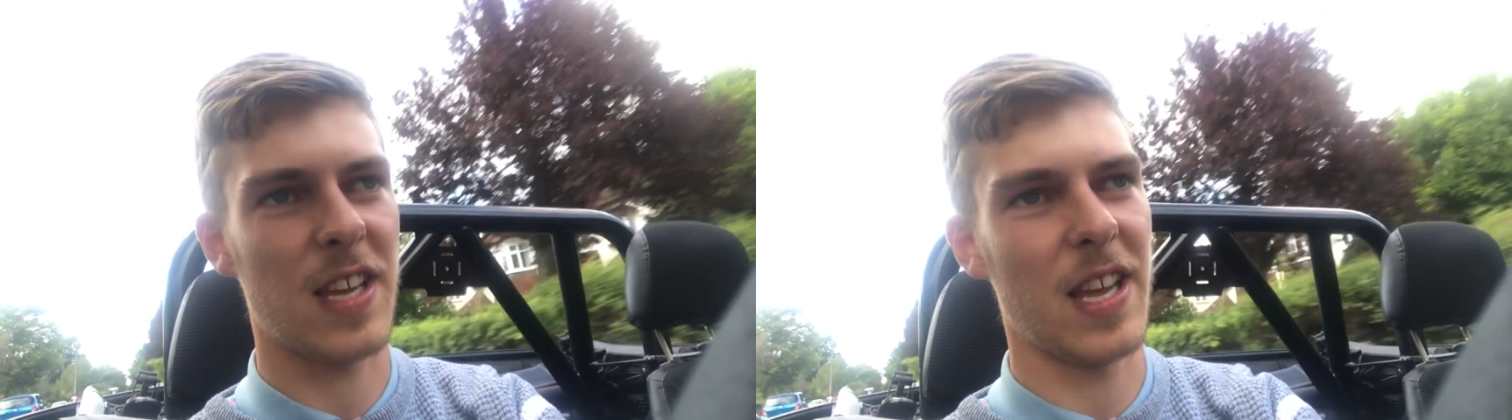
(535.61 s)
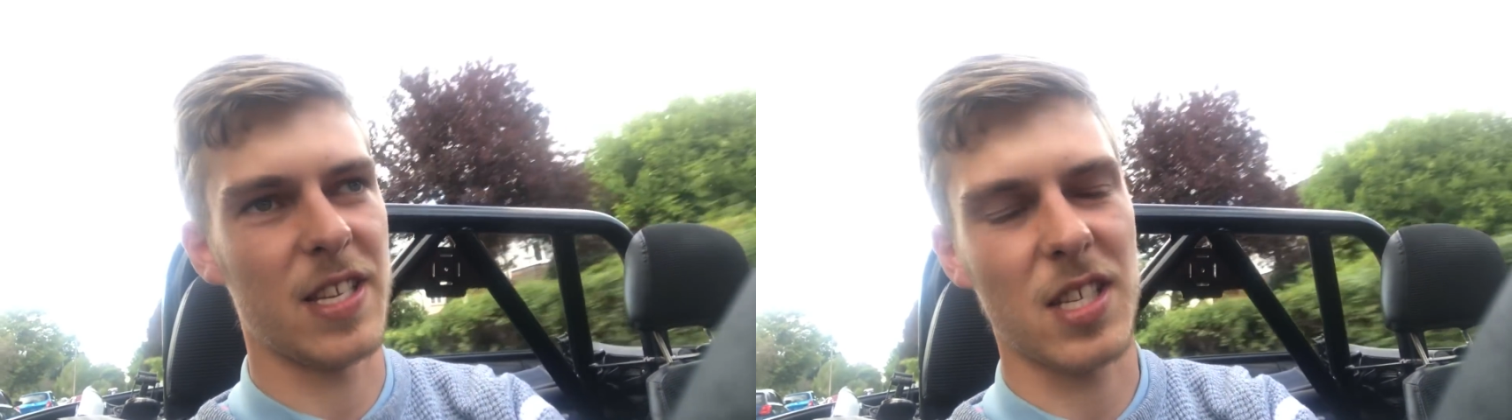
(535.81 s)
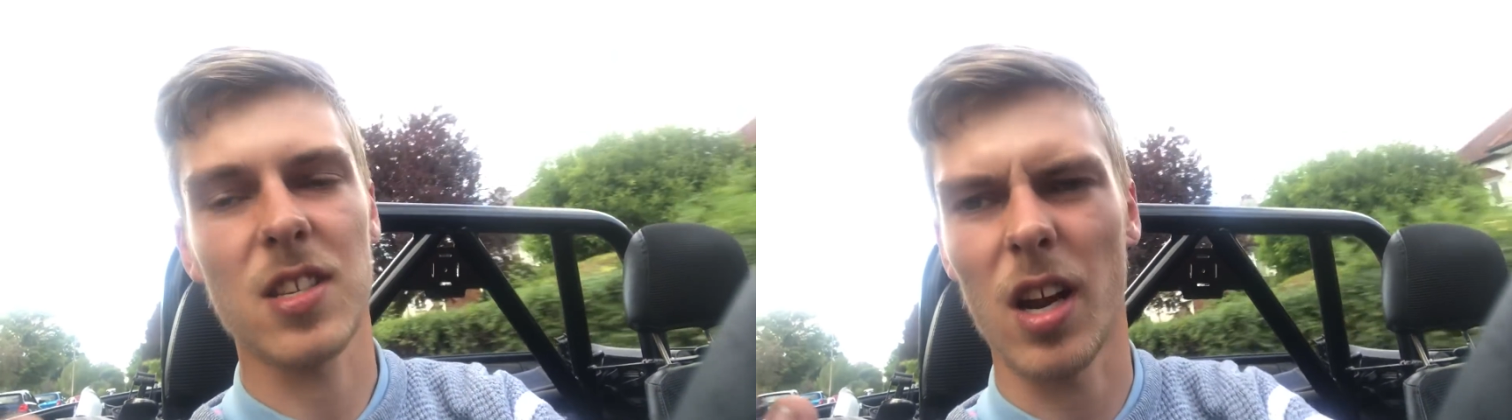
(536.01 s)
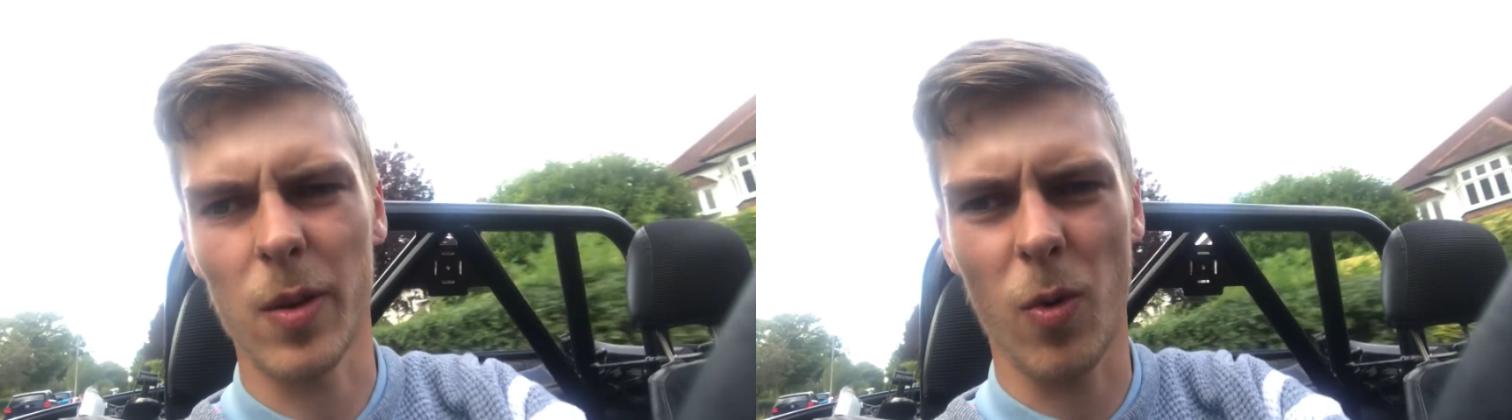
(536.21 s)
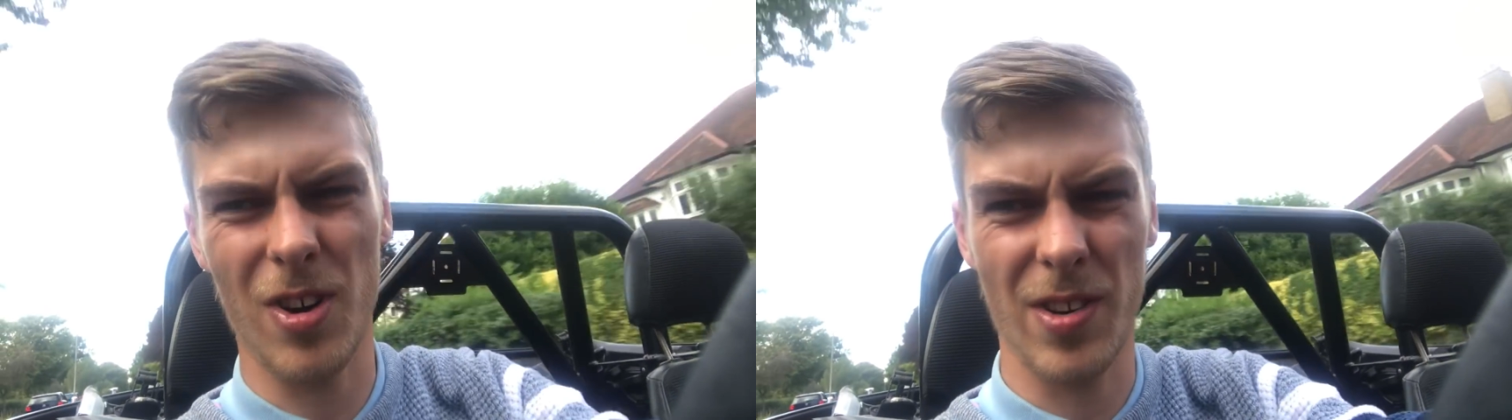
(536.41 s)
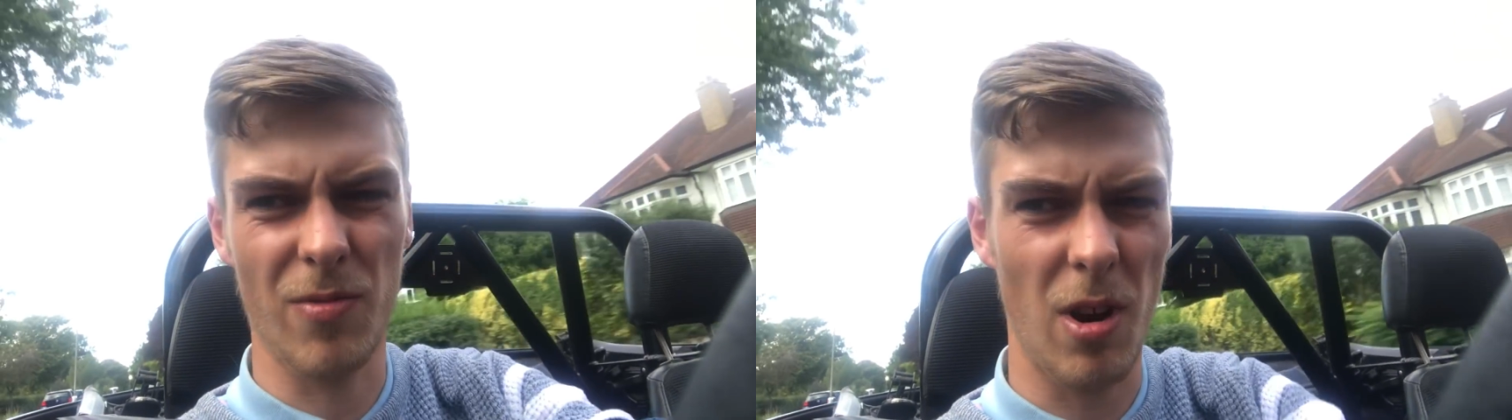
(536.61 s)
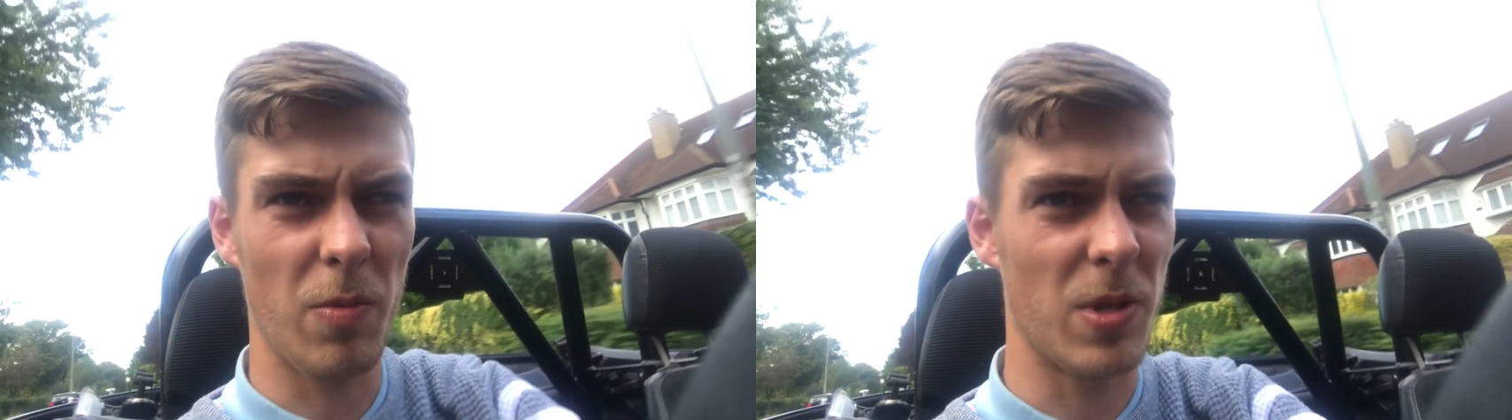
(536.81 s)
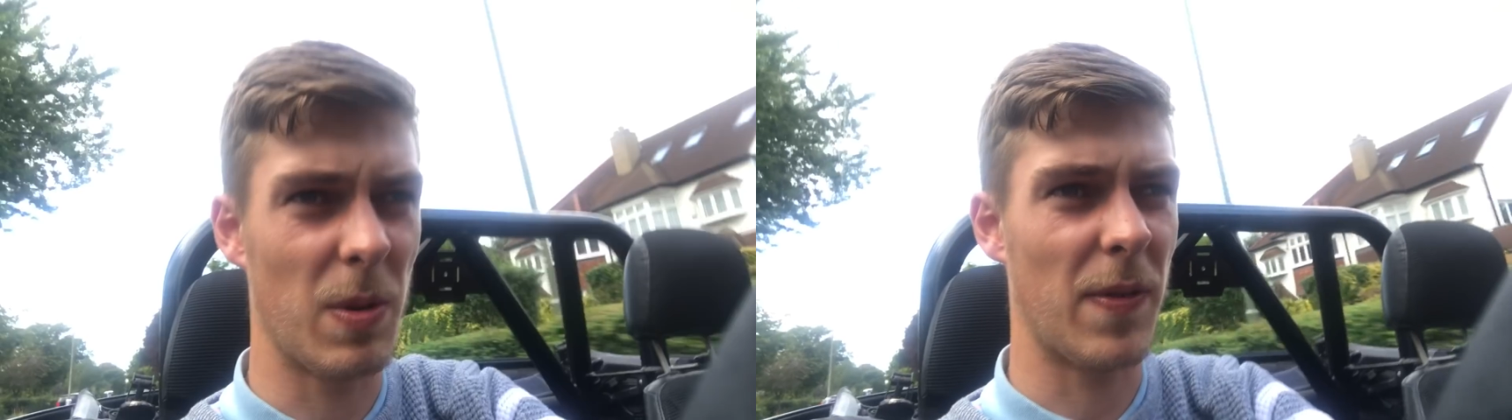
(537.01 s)
It is a slightly wider
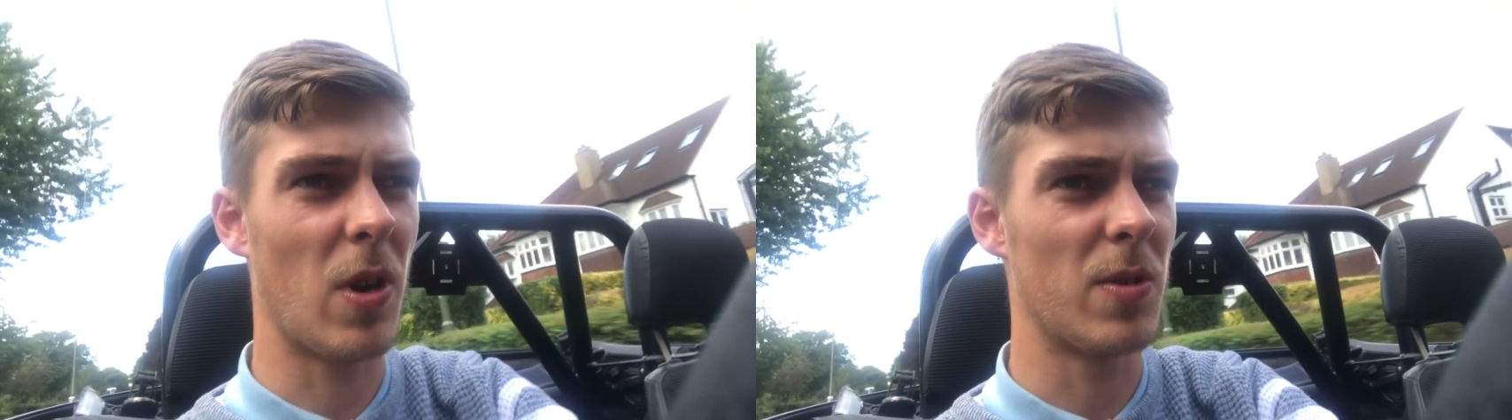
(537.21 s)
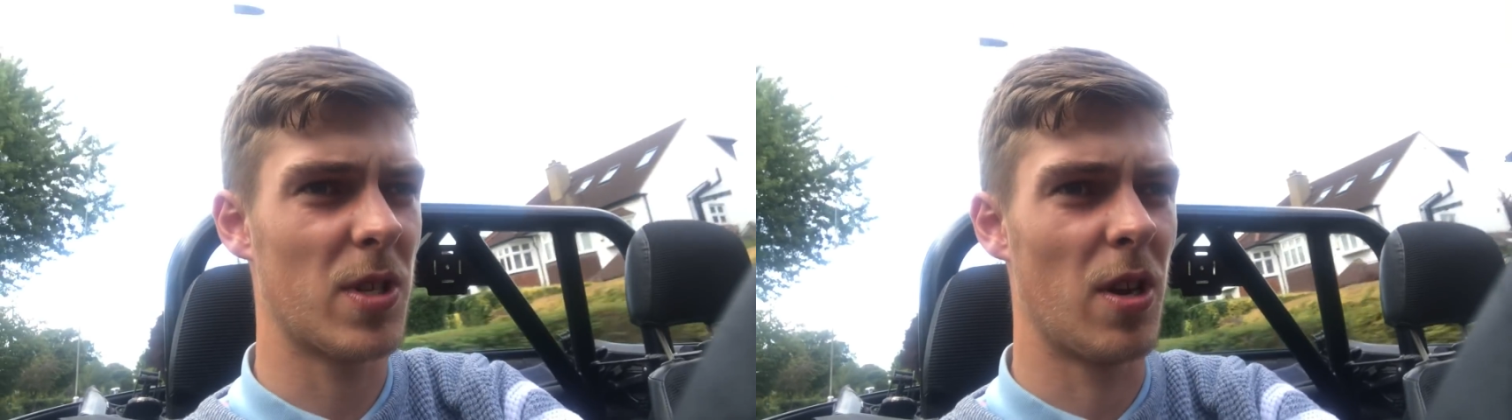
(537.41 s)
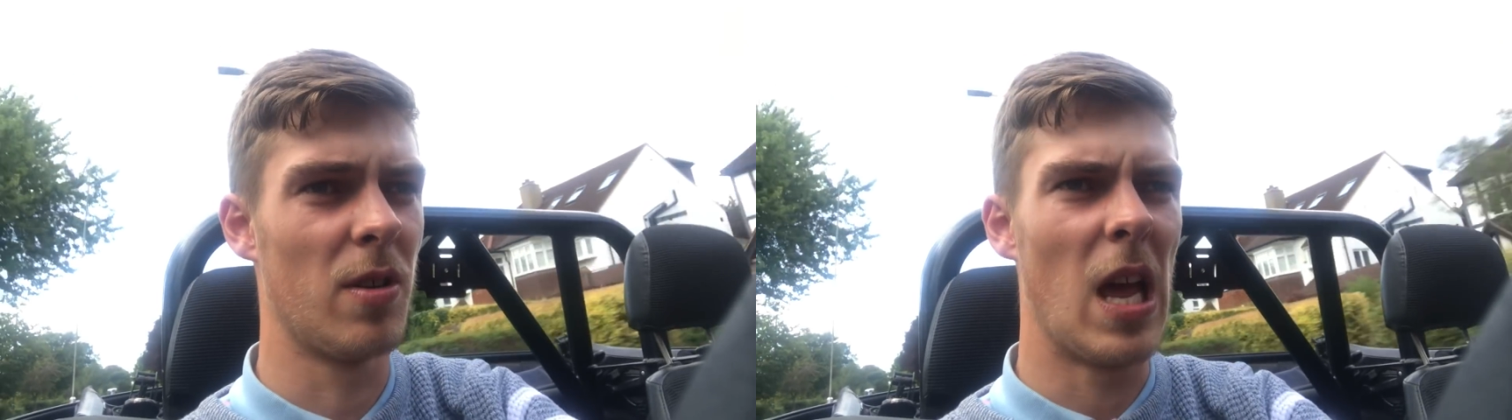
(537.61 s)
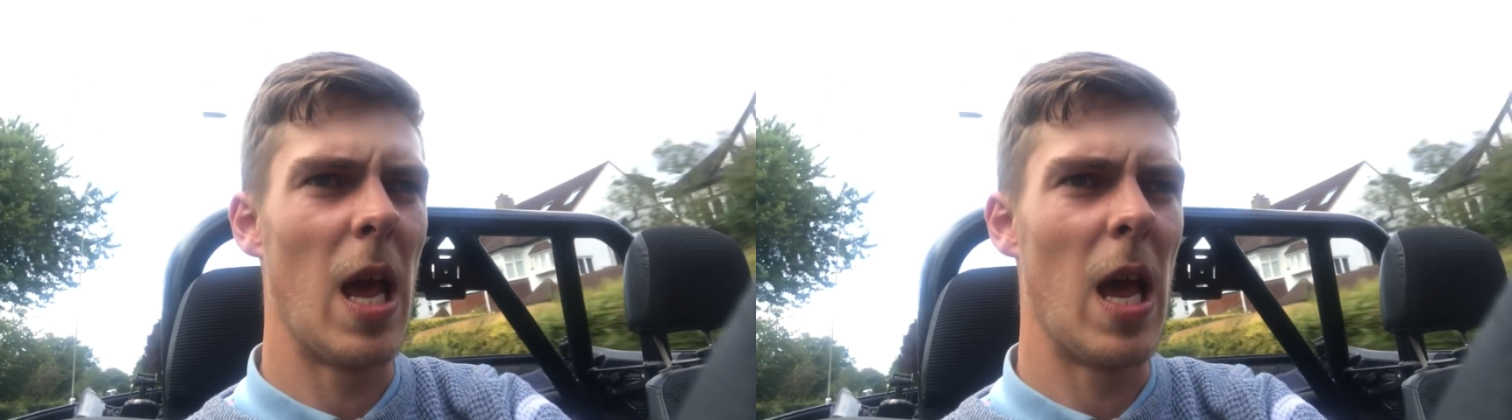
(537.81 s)
road which we've gone to,